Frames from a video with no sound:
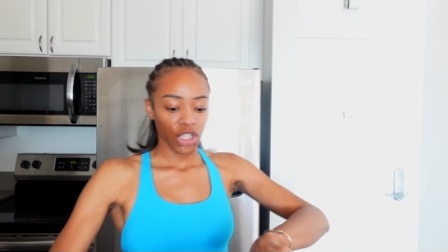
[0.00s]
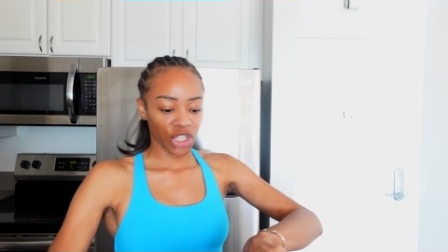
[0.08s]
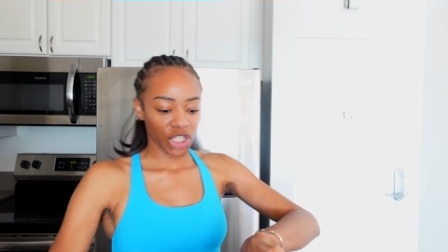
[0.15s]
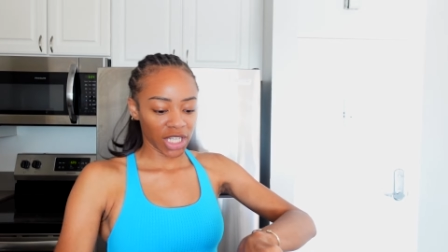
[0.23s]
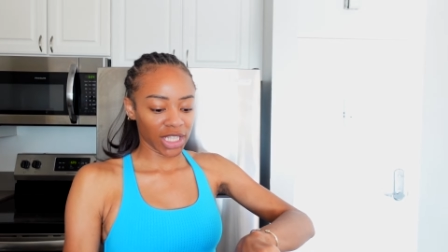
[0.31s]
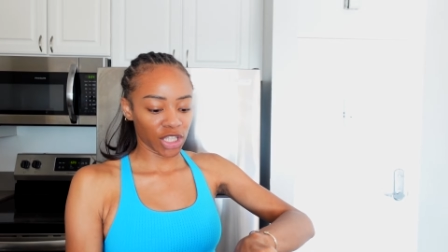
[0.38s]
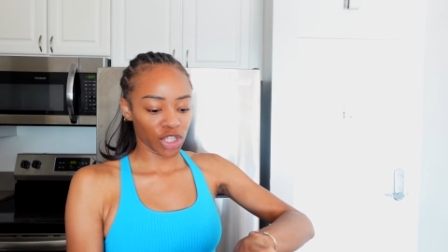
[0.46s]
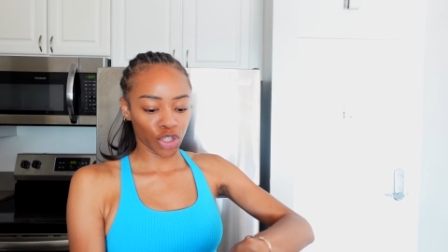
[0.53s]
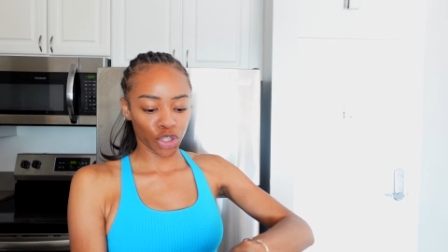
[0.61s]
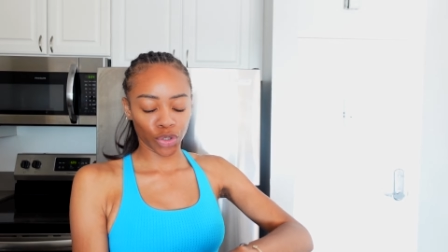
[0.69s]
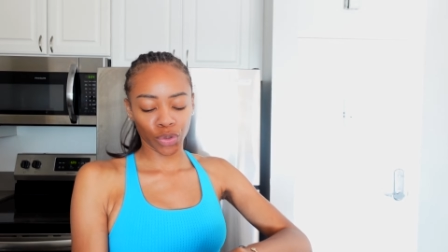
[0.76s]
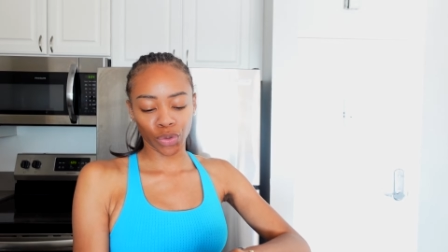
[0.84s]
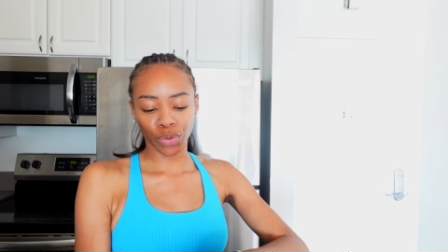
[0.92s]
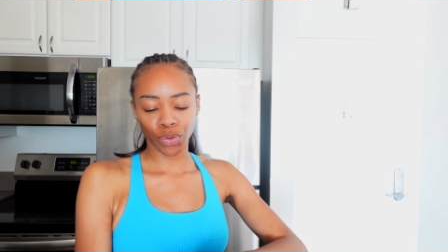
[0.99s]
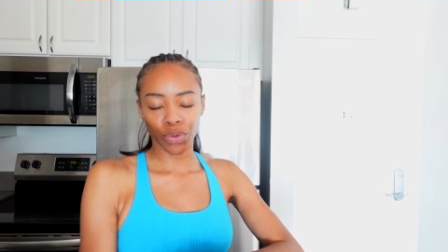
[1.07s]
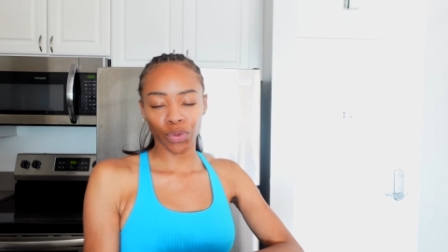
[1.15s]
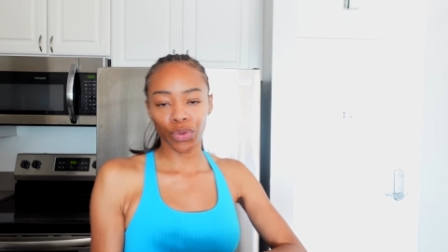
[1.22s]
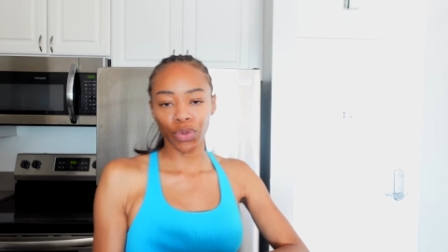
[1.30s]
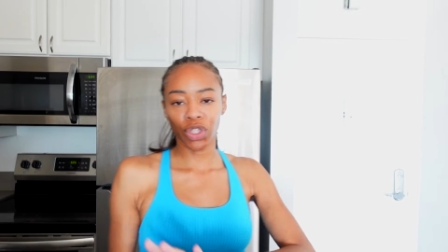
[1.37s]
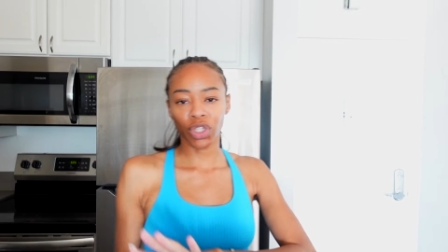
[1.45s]
just
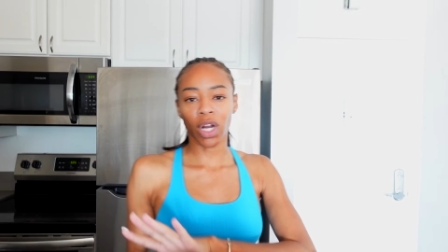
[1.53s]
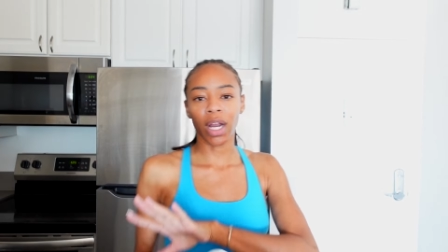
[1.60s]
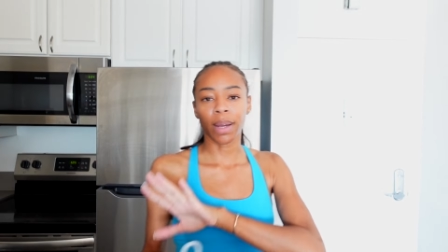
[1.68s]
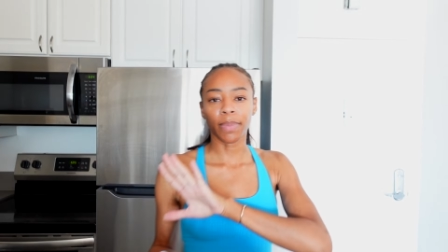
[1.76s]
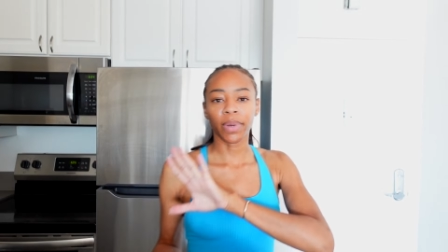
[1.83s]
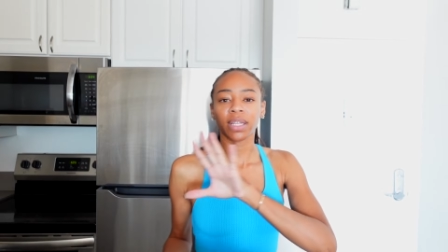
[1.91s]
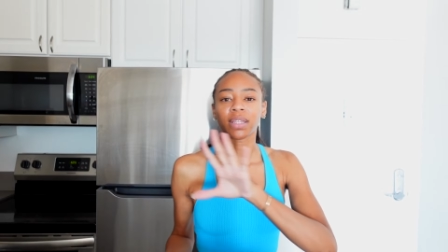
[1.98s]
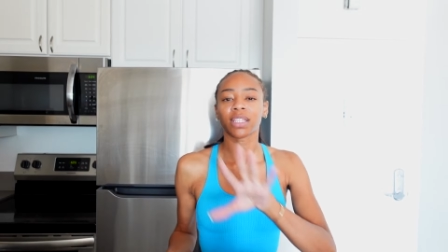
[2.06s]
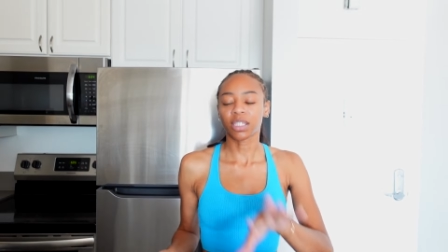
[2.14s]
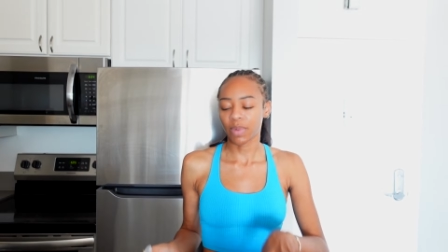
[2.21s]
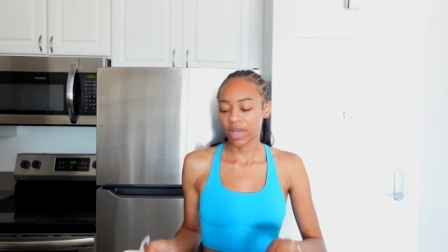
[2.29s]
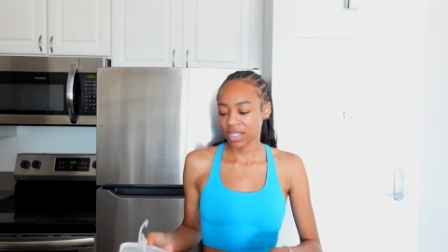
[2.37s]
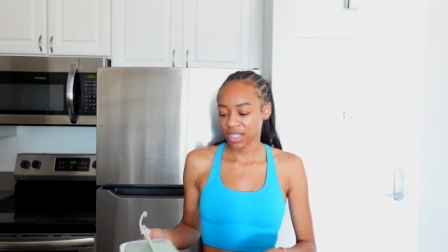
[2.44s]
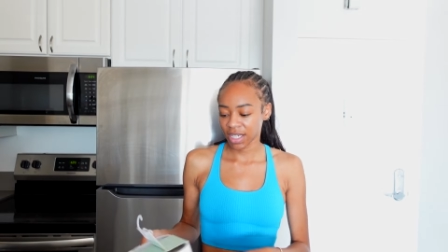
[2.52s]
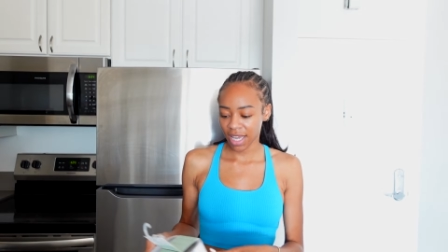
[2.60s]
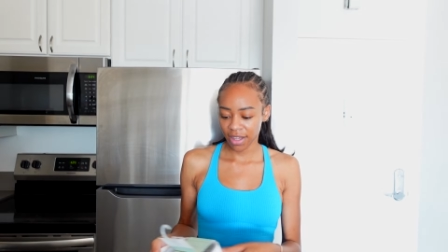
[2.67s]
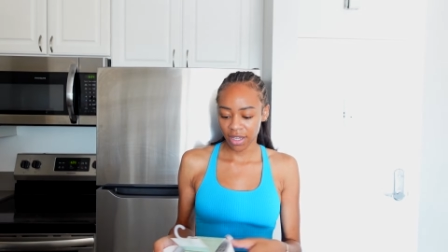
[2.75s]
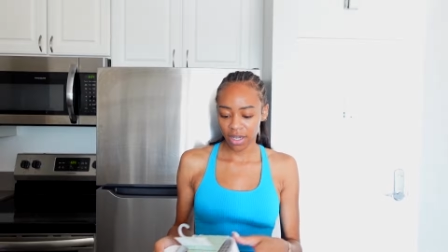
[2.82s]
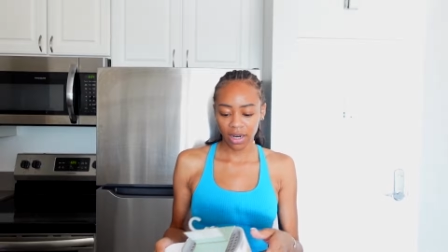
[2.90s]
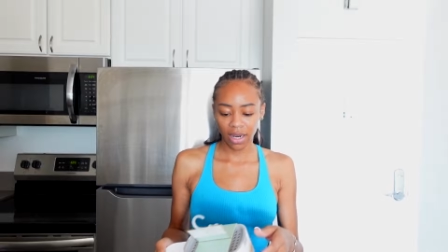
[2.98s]
to start putting this space
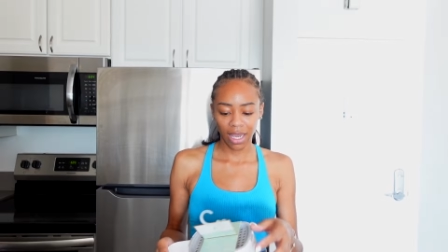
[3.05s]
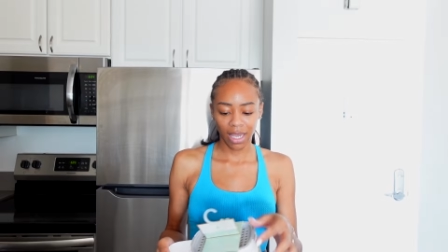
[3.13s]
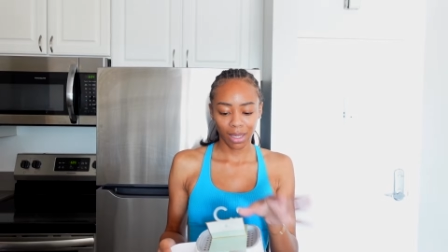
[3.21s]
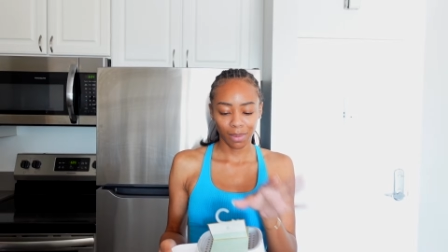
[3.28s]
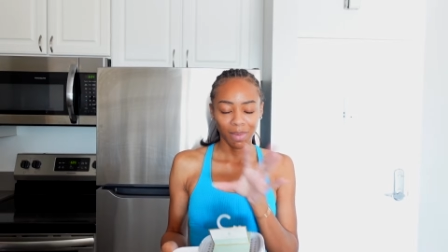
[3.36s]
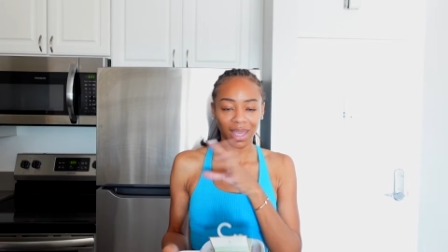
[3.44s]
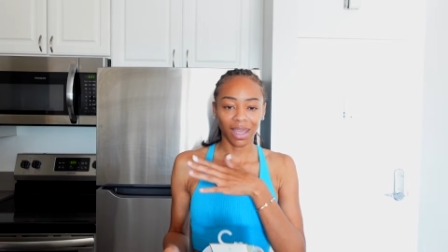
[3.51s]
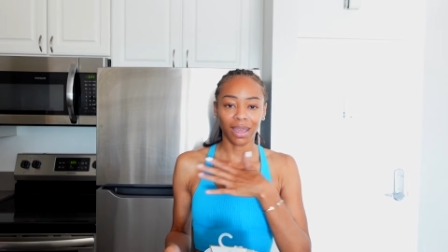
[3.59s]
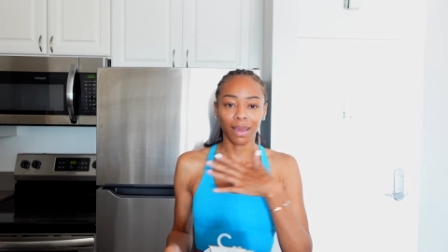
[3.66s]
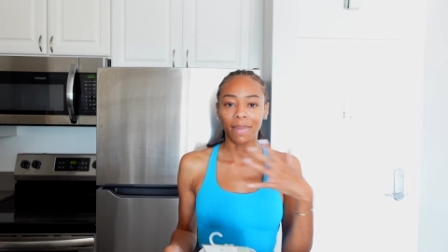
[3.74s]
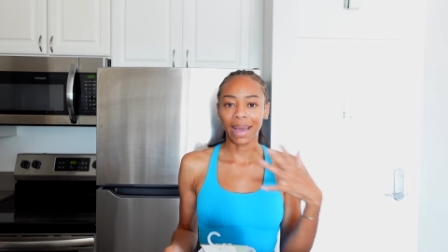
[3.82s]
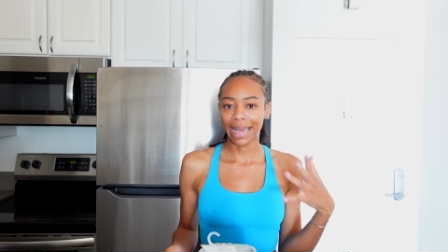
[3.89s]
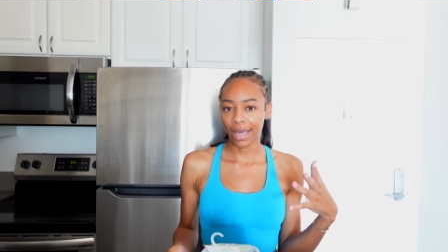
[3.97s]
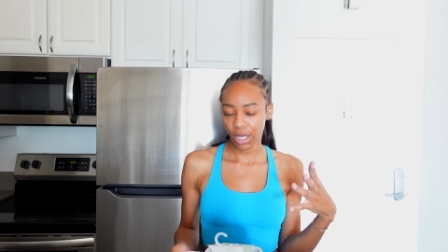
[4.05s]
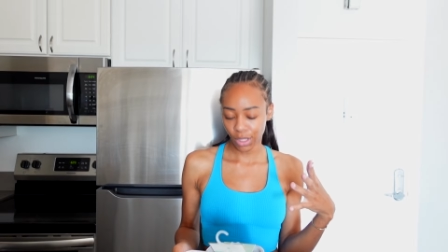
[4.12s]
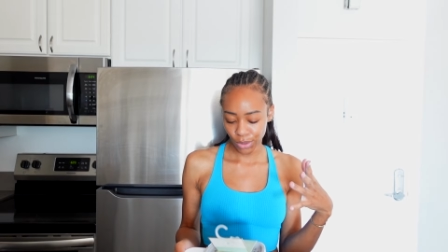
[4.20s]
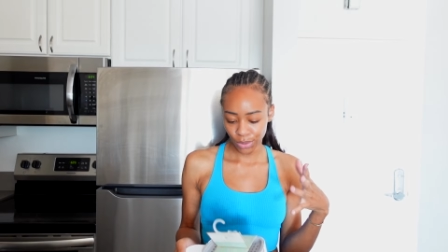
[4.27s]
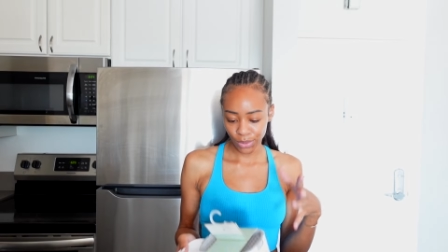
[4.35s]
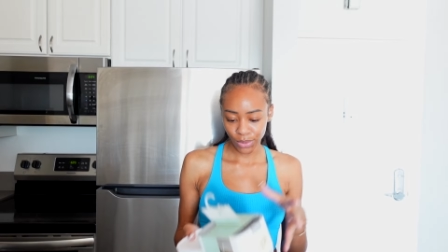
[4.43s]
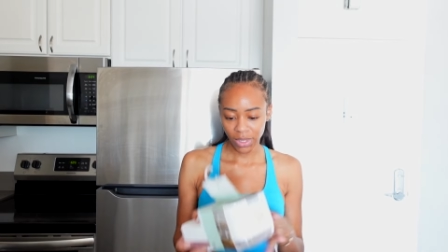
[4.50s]
together and making it my
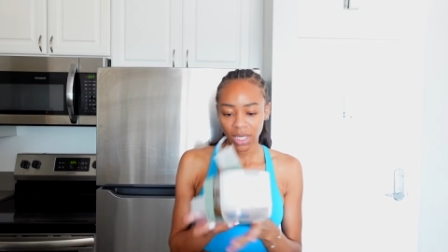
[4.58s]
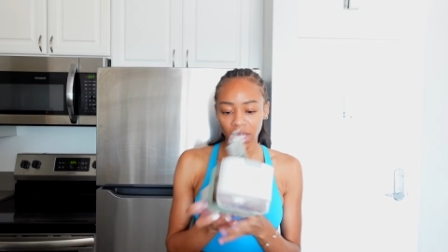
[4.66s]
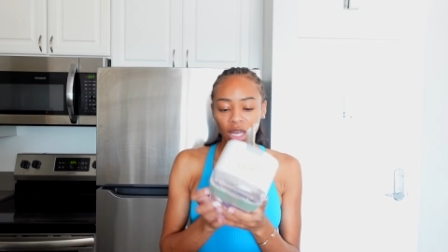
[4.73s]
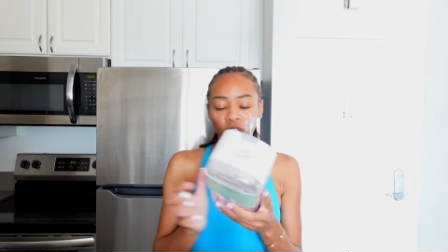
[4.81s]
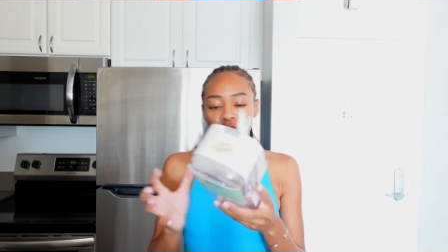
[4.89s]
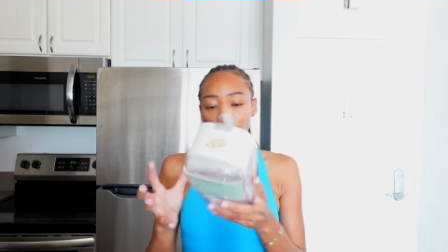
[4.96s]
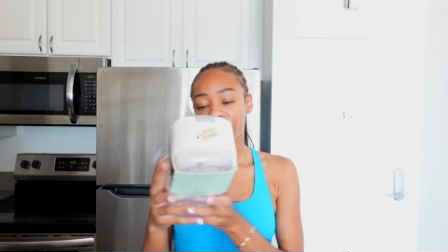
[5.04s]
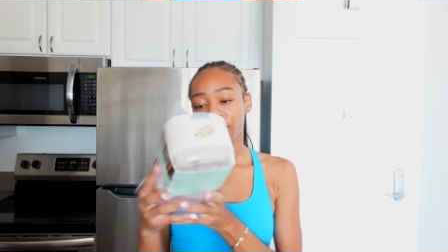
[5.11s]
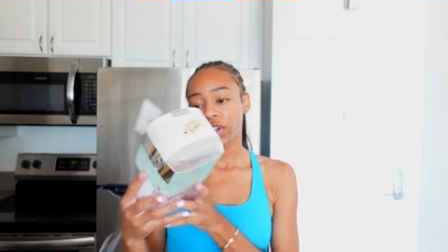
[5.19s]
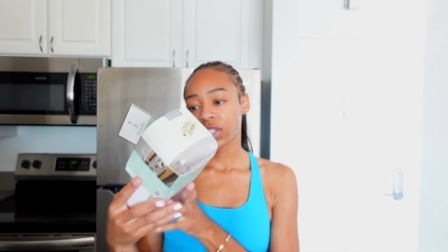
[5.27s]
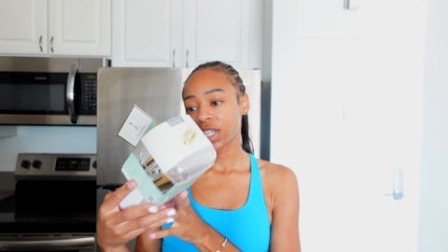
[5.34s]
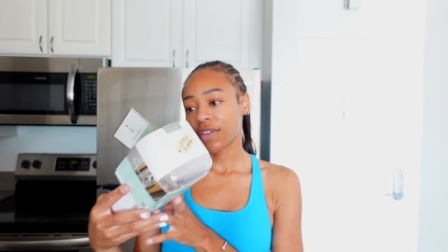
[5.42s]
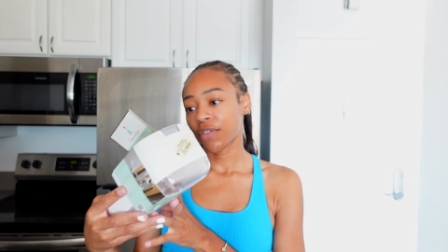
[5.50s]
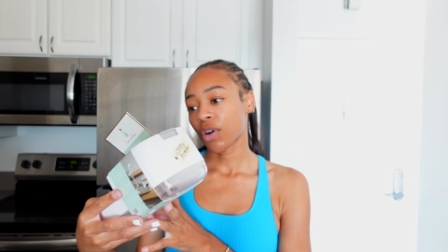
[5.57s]
own so first and